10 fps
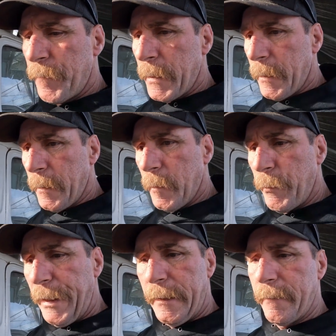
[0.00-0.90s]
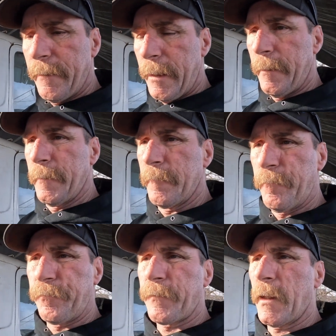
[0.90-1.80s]
abandoned that and
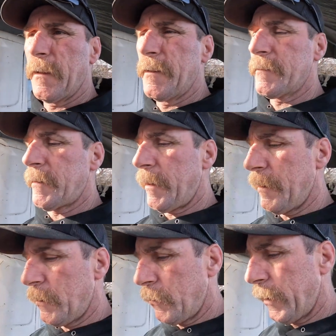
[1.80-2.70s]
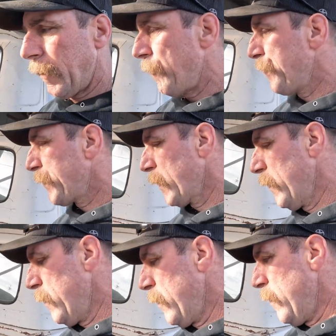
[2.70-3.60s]
decided to go get
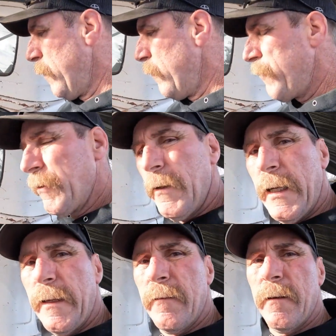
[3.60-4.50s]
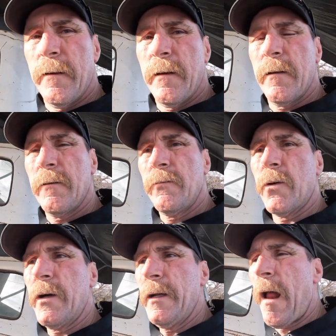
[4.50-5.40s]
fuel line
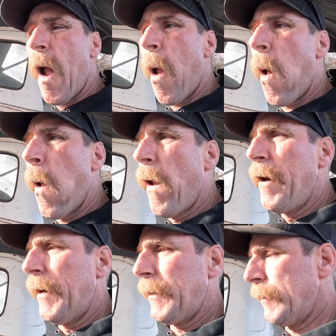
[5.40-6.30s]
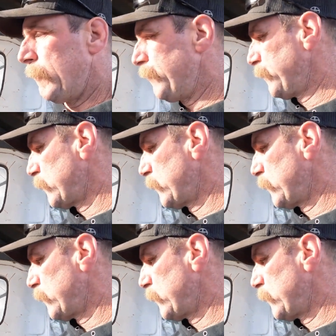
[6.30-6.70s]
for it. So